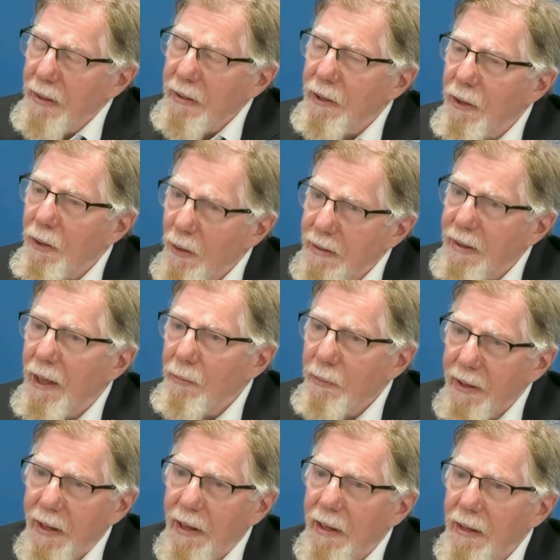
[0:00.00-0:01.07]
into contact
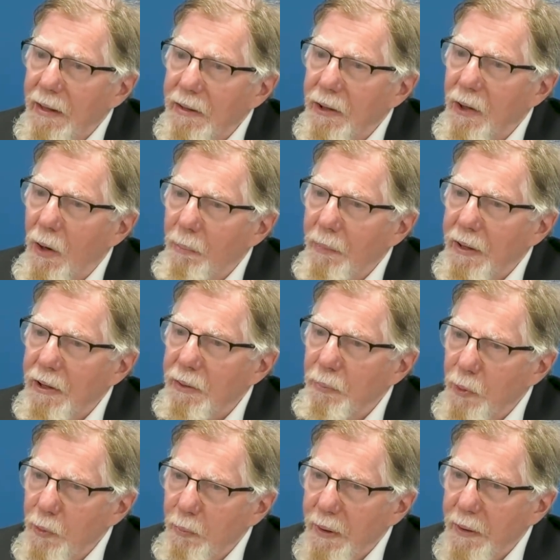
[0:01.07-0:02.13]
with the English communist
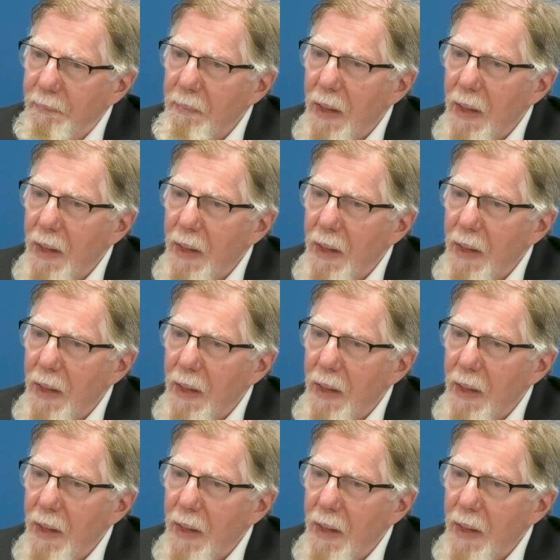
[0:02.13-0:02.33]
movement.